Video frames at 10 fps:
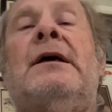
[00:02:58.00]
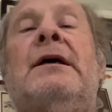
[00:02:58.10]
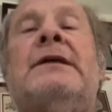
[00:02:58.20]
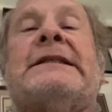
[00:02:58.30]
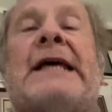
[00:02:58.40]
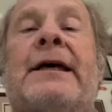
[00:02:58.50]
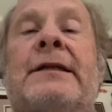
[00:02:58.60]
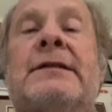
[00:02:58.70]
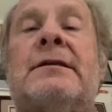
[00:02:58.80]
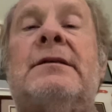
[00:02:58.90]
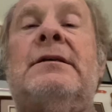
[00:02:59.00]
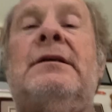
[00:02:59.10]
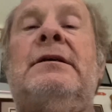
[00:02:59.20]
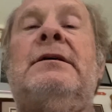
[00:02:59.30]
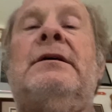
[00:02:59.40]
Second,
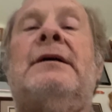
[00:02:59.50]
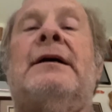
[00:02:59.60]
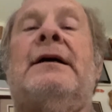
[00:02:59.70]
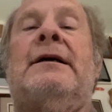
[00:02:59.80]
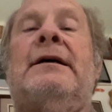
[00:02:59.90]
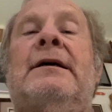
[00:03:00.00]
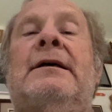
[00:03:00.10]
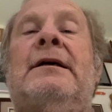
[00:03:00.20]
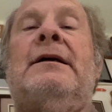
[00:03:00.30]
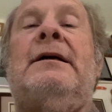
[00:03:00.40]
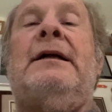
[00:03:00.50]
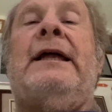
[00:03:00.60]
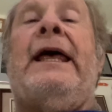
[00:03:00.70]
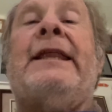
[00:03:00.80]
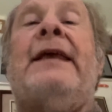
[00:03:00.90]

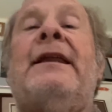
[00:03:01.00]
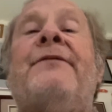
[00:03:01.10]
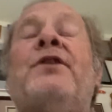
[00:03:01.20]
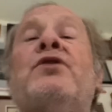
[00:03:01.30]
and if you